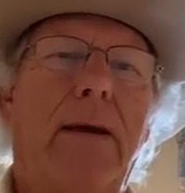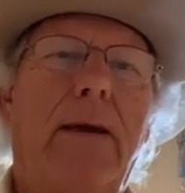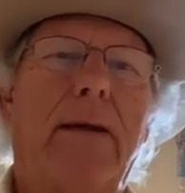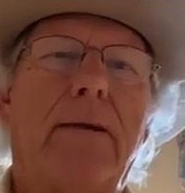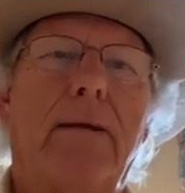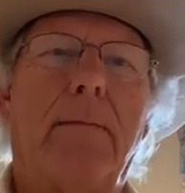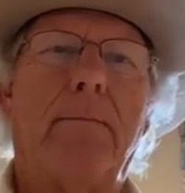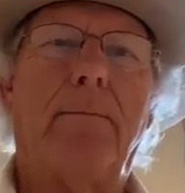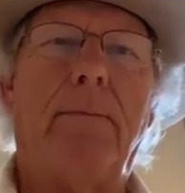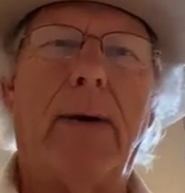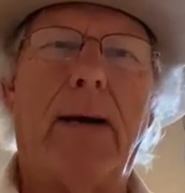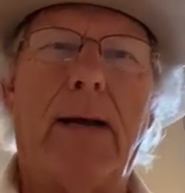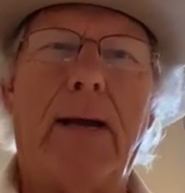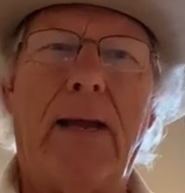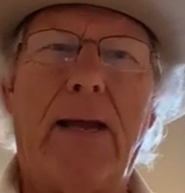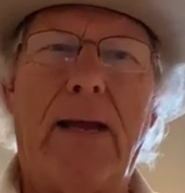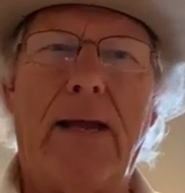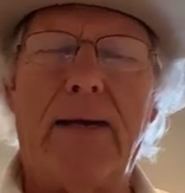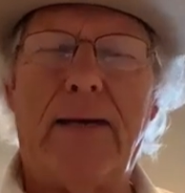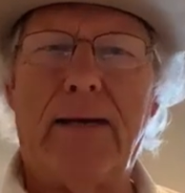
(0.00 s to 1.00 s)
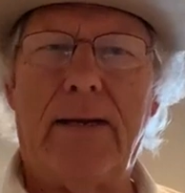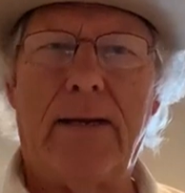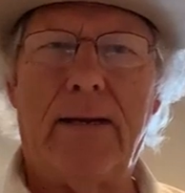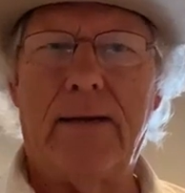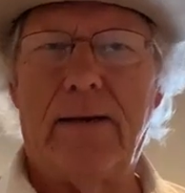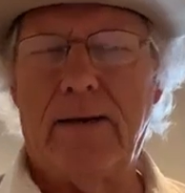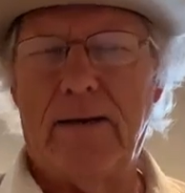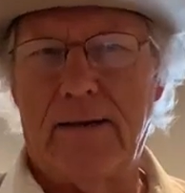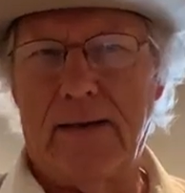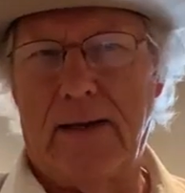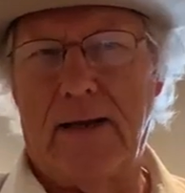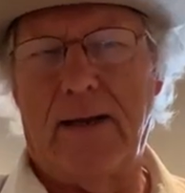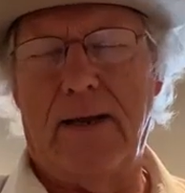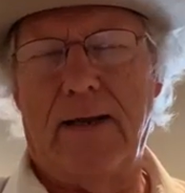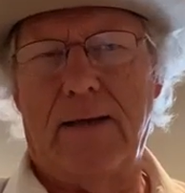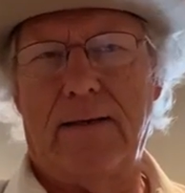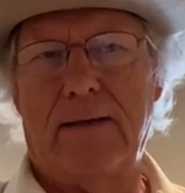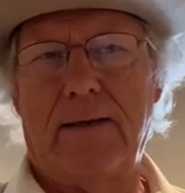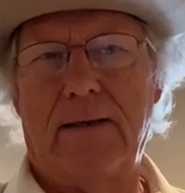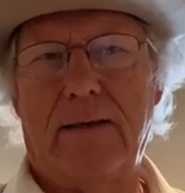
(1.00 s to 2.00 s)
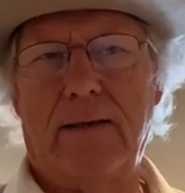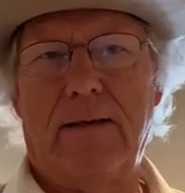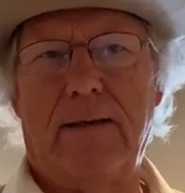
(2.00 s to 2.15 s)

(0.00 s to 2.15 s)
and abide in that